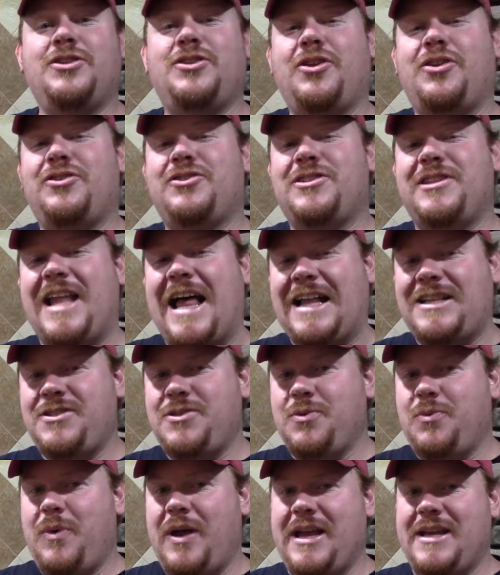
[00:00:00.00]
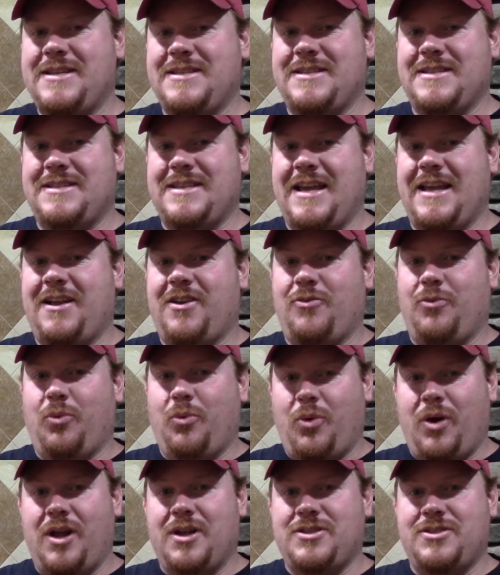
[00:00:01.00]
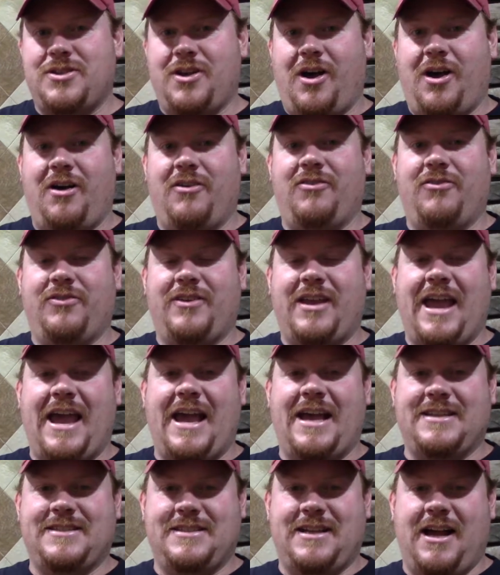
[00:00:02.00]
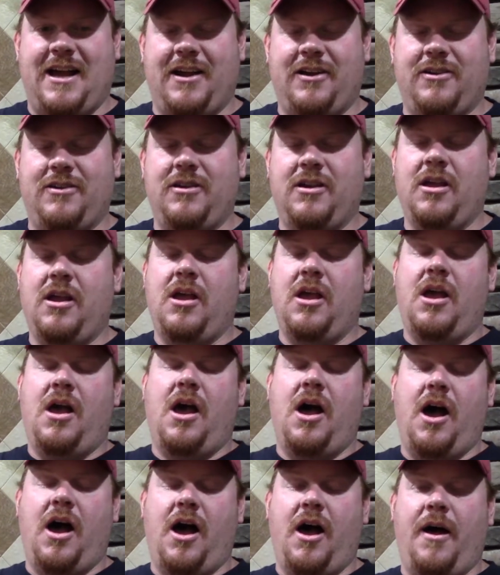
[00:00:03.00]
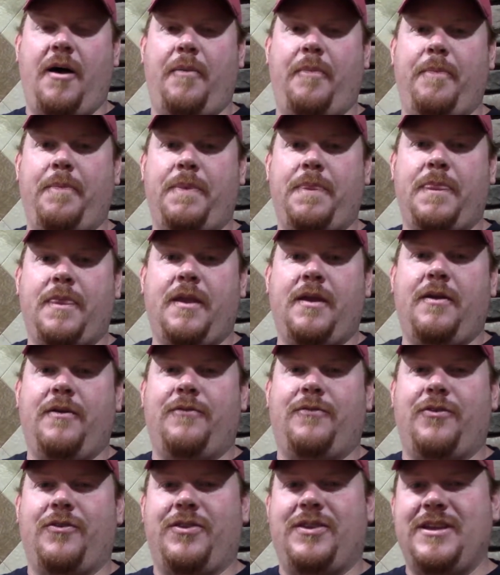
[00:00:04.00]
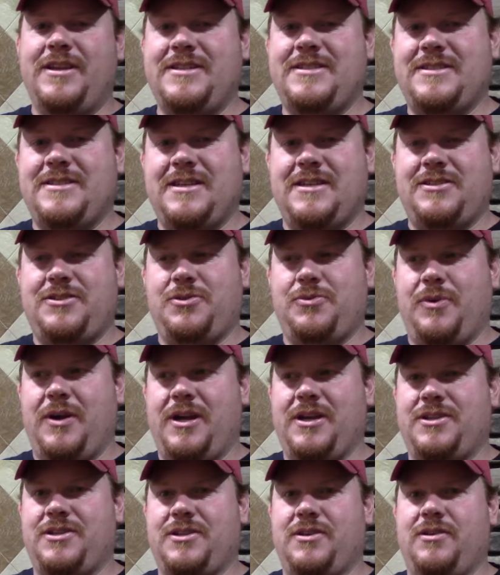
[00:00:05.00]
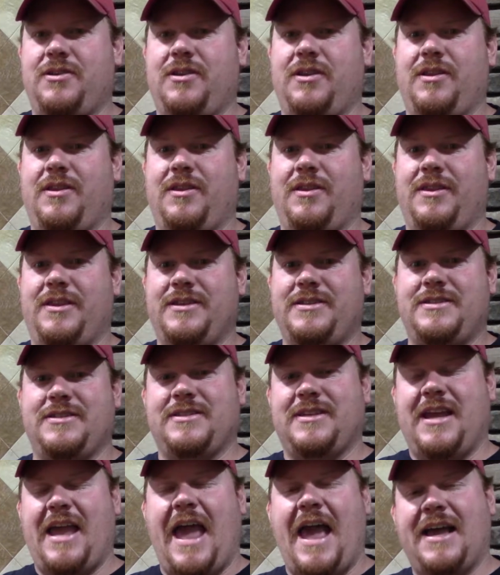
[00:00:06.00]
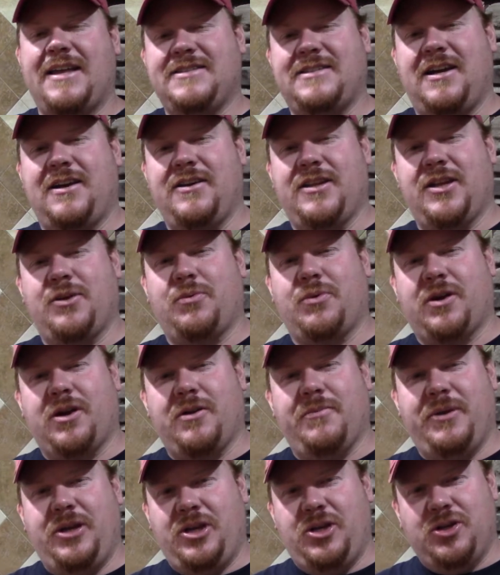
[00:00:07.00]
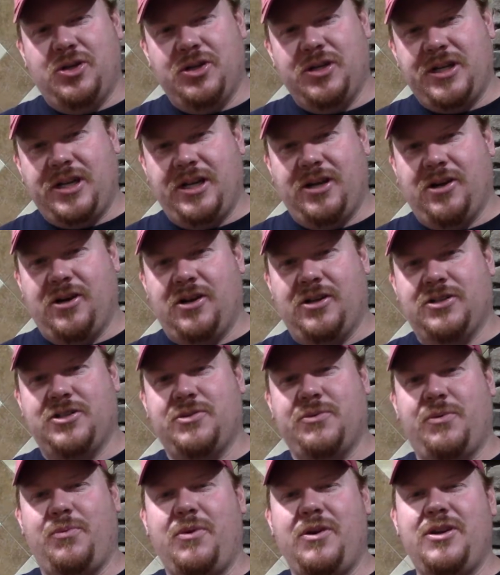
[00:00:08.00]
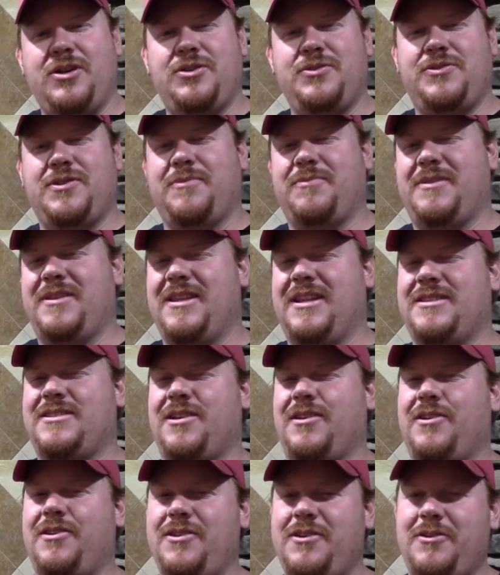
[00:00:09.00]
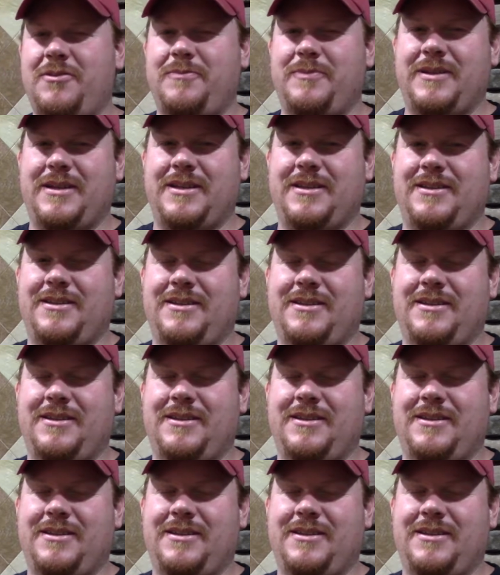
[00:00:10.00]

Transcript: there's lots of ways to take rust off of cast iron. For this situation, this is cast iron that we're going to be cooking on. So we want to do something that's a little bit